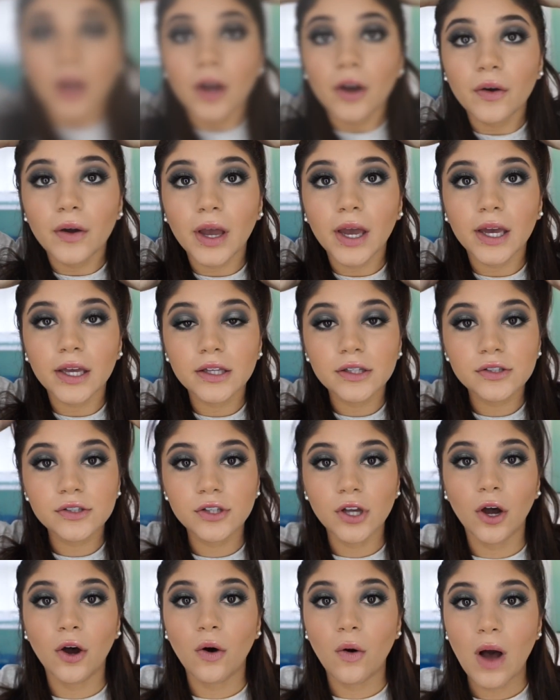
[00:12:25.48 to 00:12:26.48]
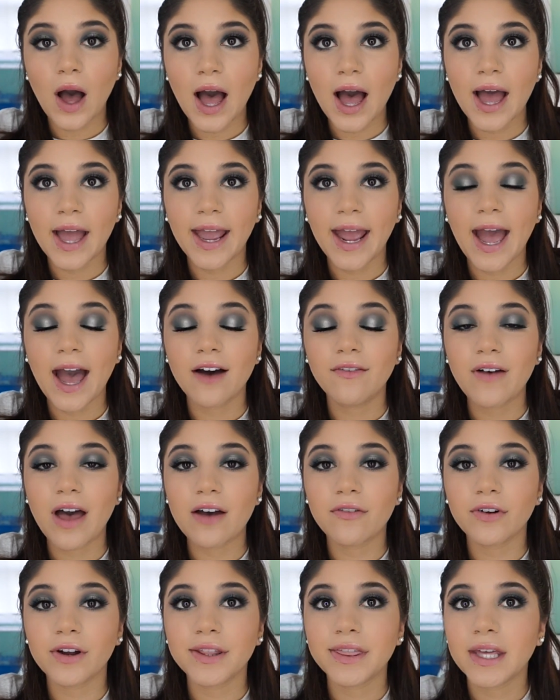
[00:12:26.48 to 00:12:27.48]
Okay, so I have
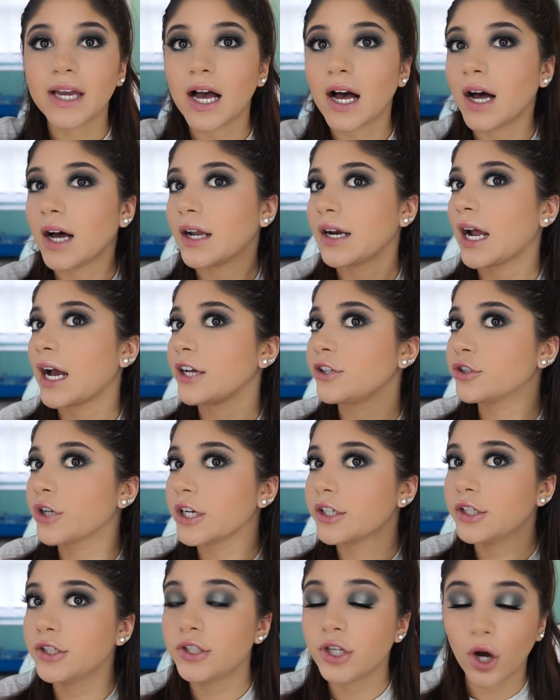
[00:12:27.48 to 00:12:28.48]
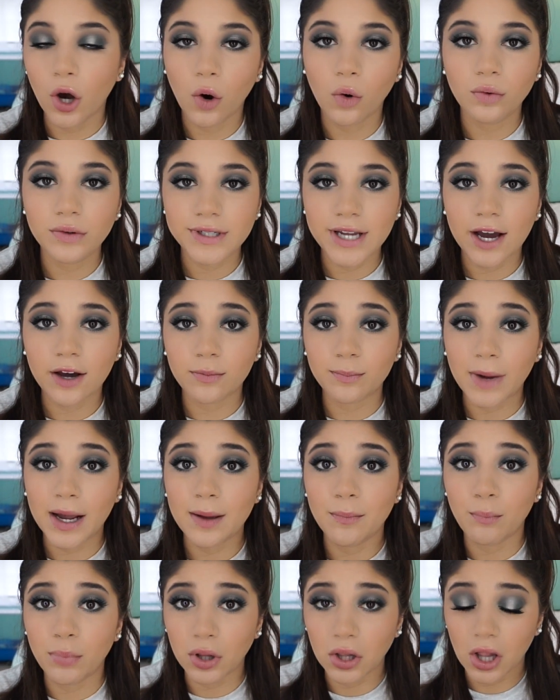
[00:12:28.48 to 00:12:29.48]
everything on. I tried to tone down
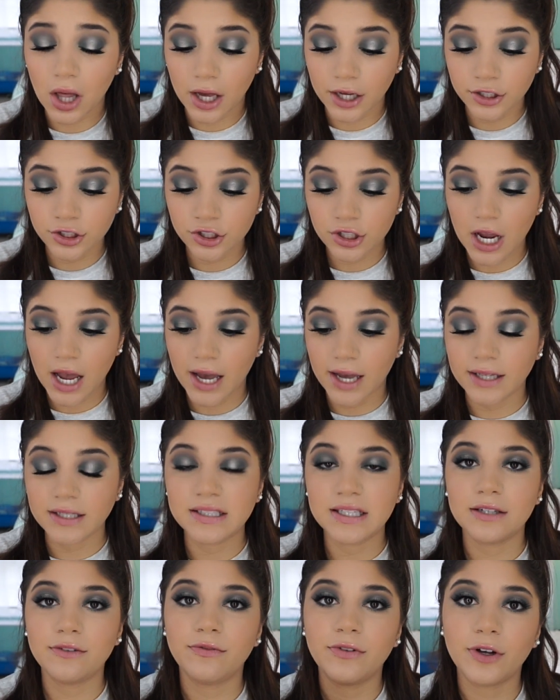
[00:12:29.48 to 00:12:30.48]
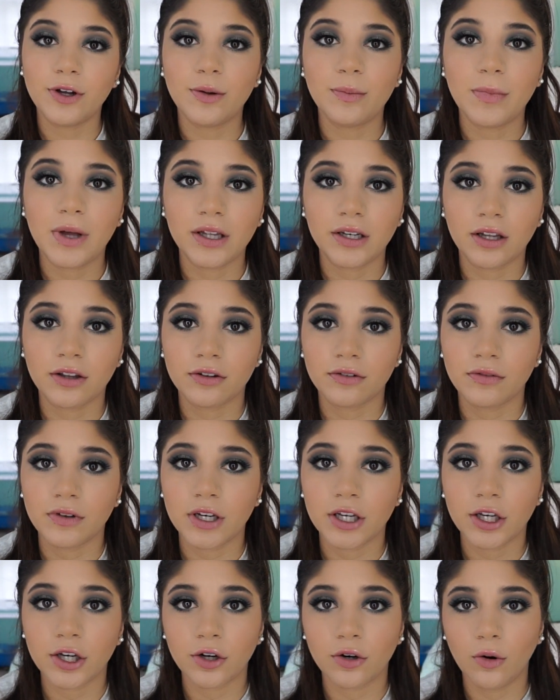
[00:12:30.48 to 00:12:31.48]
my blush. I did film another
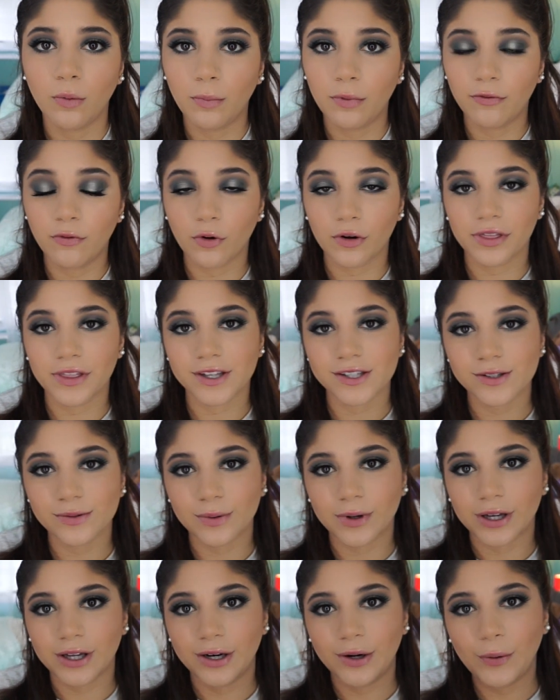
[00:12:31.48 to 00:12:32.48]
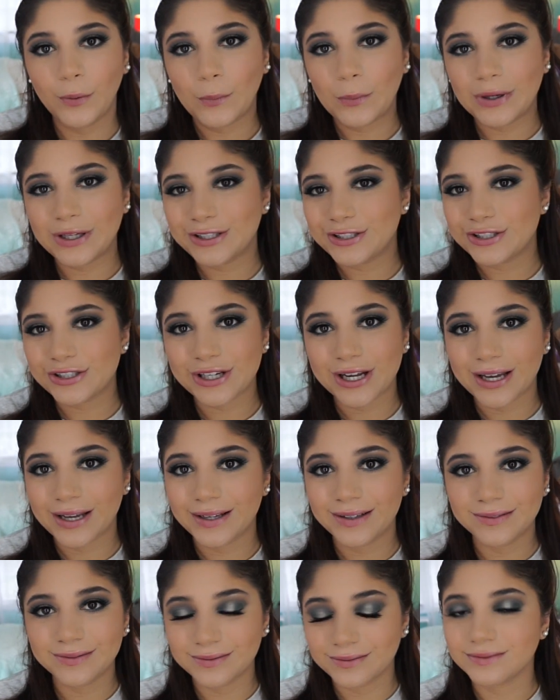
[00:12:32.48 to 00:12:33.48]
video before this one, which
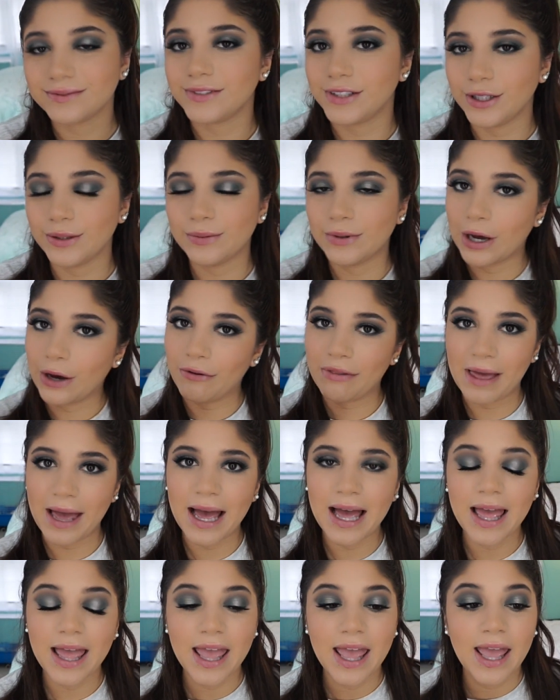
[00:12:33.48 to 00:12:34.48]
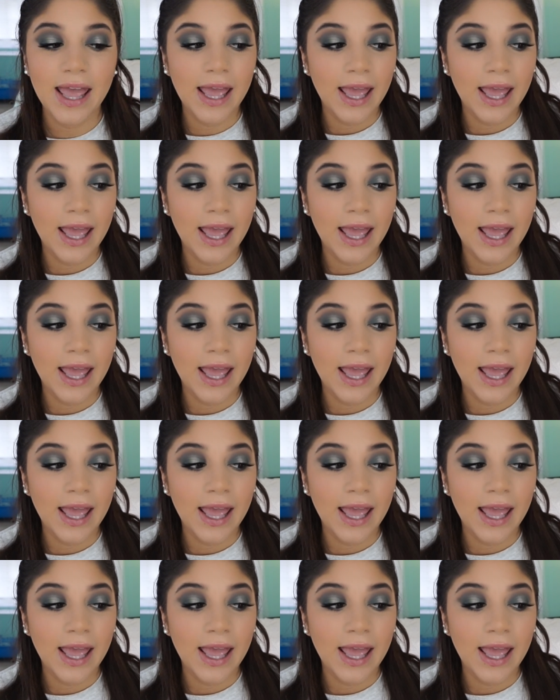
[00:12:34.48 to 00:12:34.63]
you know that.